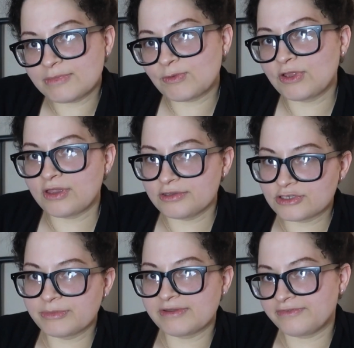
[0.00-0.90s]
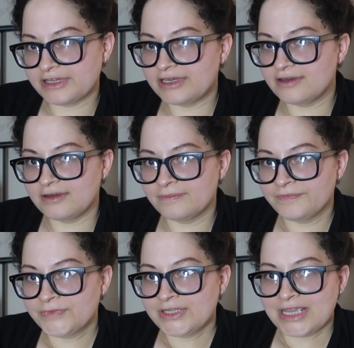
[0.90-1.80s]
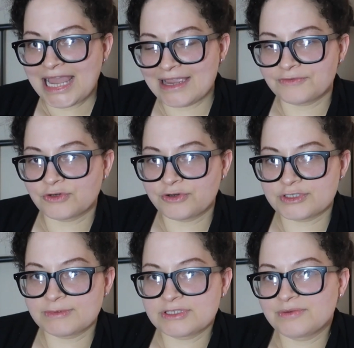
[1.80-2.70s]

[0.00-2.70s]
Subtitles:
but will also be fun after Christmas.